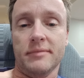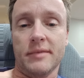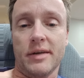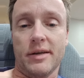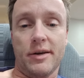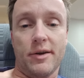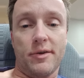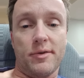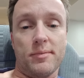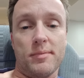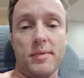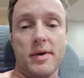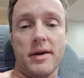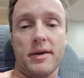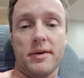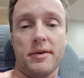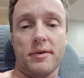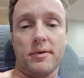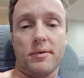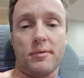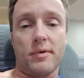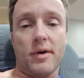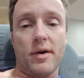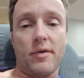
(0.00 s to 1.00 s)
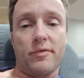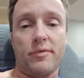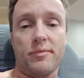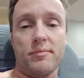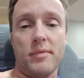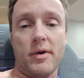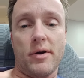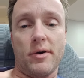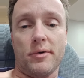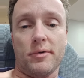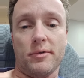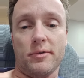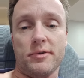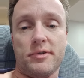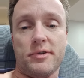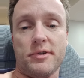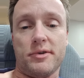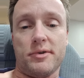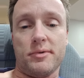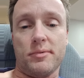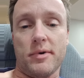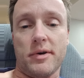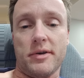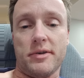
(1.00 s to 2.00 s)
another man in a rough marital
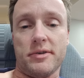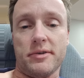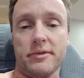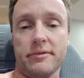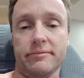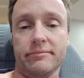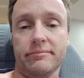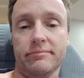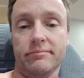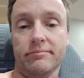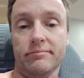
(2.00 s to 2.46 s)
situation,